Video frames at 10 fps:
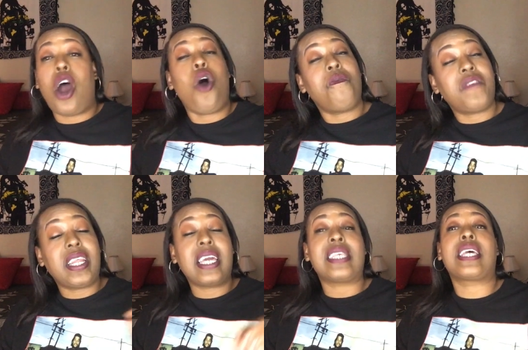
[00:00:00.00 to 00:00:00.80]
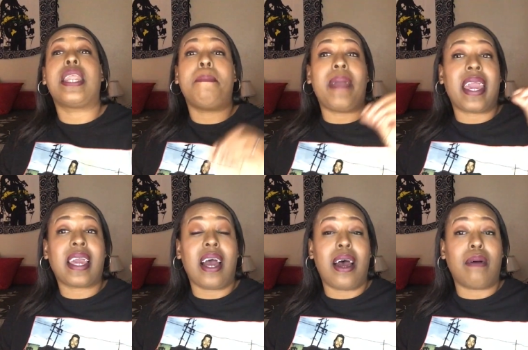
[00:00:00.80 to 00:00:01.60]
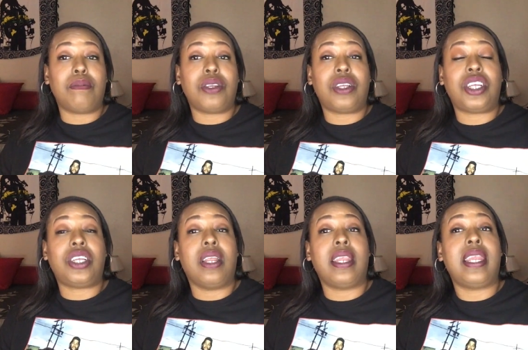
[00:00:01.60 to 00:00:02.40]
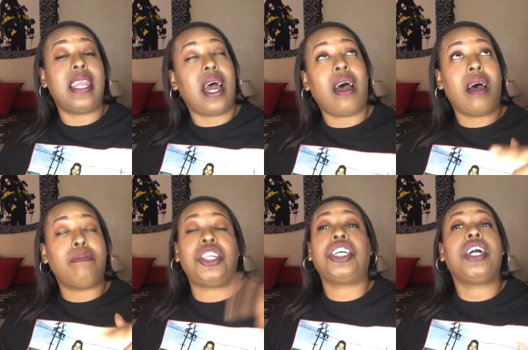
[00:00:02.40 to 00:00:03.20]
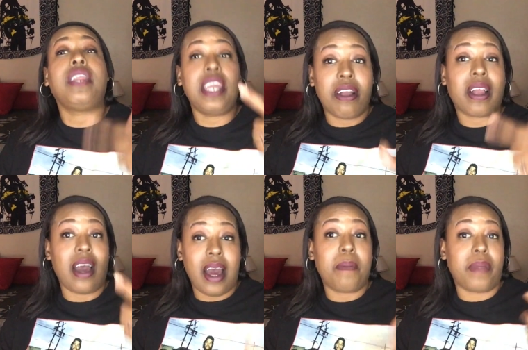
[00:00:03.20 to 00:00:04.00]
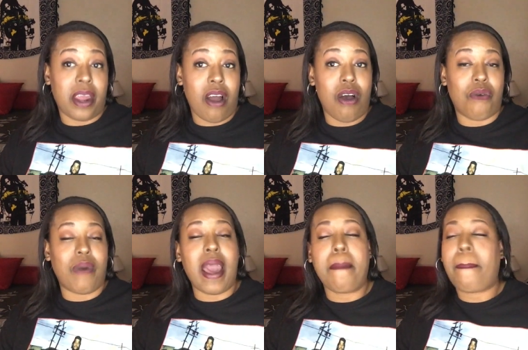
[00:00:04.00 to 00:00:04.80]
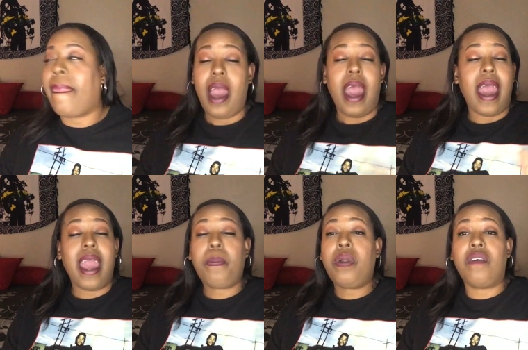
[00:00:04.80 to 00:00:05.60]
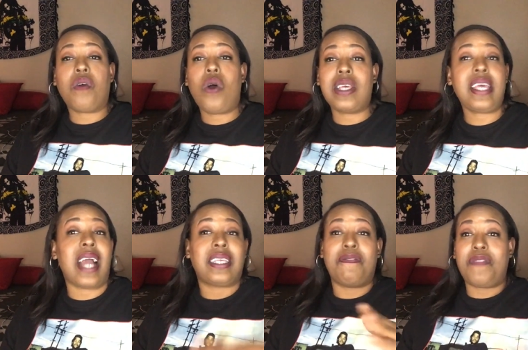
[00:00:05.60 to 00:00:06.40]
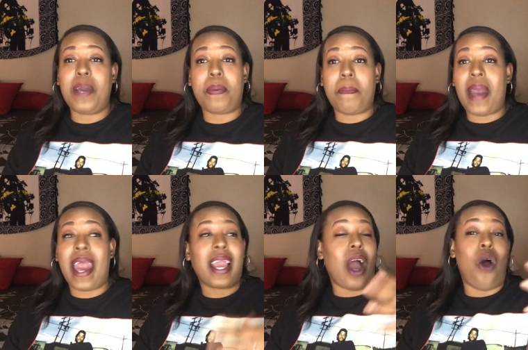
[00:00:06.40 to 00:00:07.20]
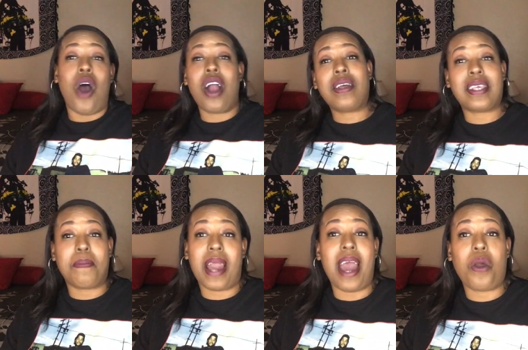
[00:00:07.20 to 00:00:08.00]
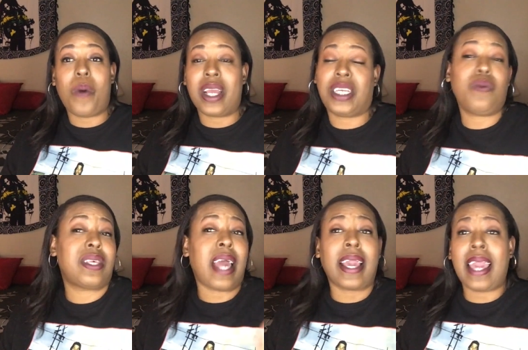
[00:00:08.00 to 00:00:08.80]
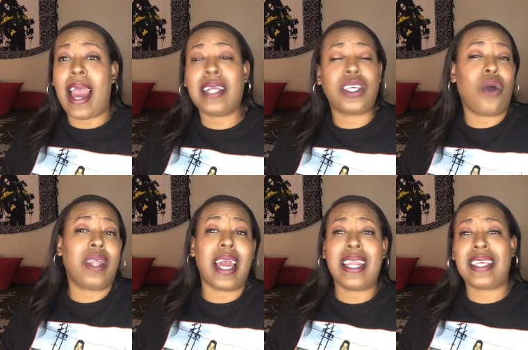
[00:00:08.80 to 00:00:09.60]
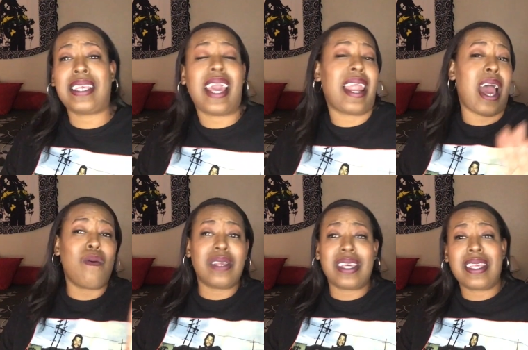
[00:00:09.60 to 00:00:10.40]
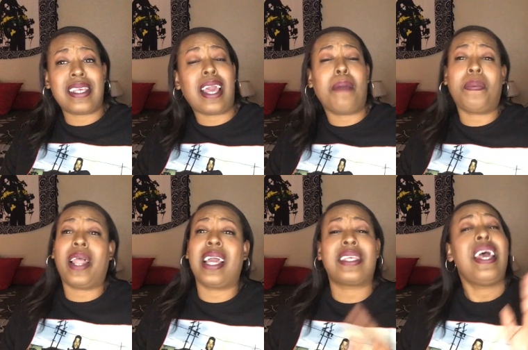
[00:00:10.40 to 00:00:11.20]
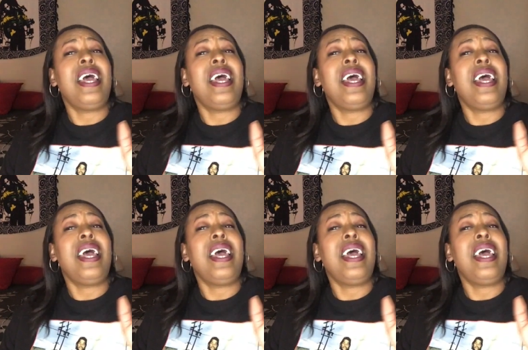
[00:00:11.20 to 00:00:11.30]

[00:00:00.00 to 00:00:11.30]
hopefully, is gonna make um um cheer Lyrica up later on, right? Apryl, of course, had to flip it back on her some kind of way. She was like, yeah, I totally understand. I was in the same place